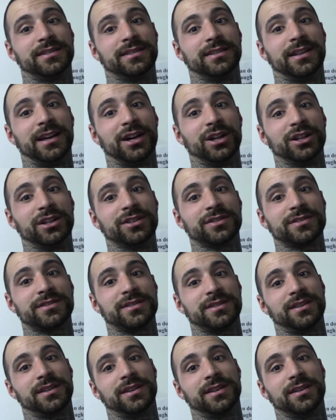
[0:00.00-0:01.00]

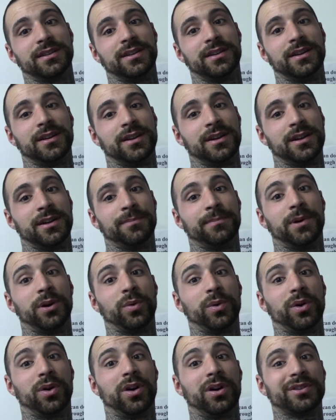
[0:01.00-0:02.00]
LLC. But
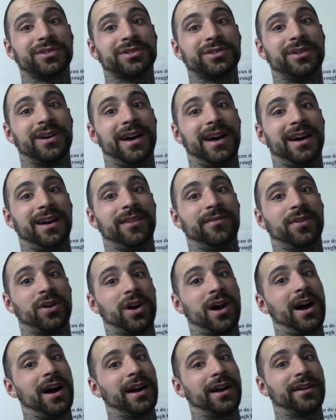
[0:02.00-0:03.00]
we also have
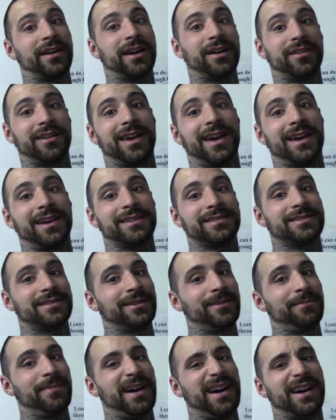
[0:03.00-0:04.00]
our Iron Outcast in
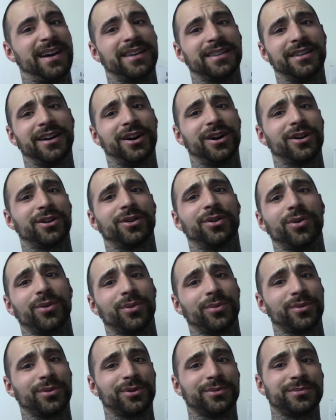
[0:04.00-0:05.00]
the back in the
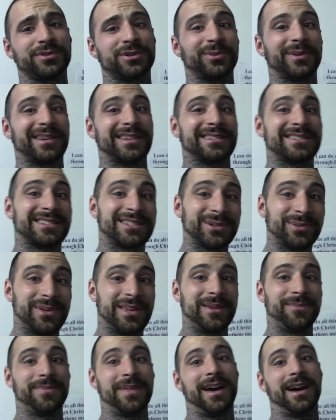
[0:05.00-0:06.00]
hardcore room, so we can still
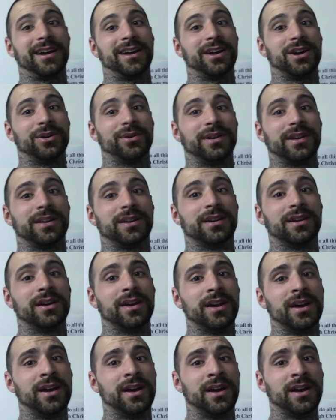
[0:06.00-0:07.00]
keep that going.
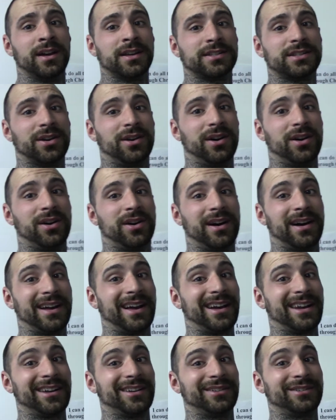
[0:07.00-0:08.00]
So I
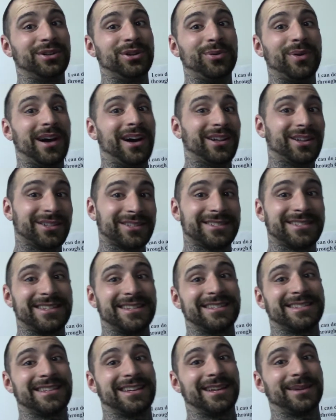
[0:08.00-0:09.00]
got a new
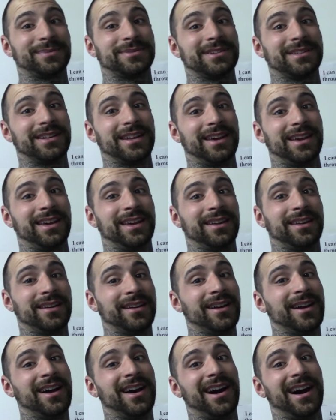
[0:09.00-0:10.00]
LLC set up today.
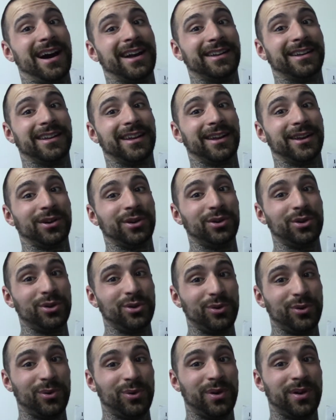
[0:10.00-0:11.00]
I did a
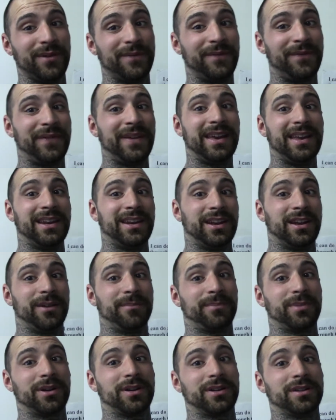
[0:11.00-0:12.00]
new FEIN
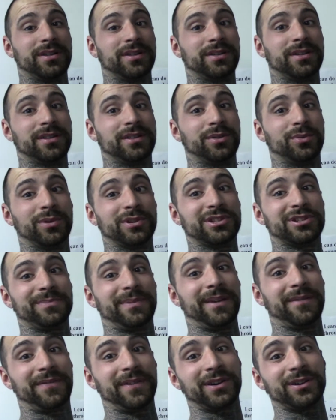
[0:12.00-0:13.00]
number which is
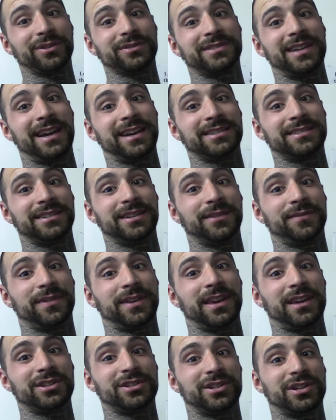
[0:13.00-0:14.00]
my federal tax
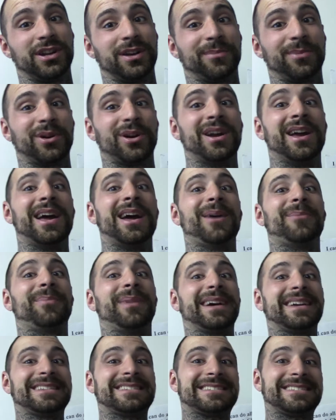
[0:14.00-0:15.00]
identification number,
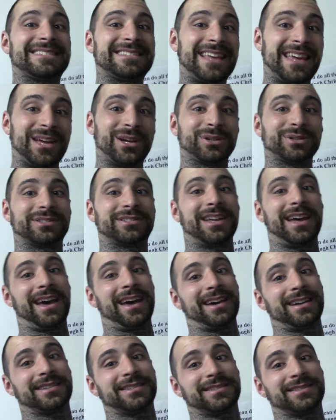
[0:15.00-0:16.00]
my sales
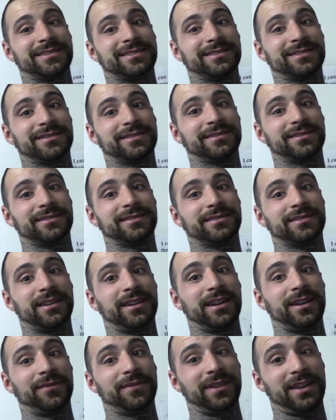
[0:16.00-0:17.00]
tax
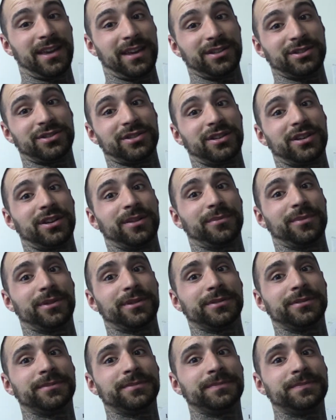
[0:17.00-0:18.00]
identification
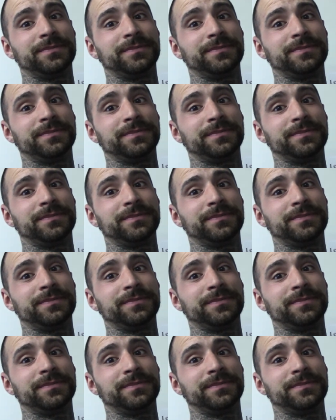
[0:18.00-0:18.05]
number.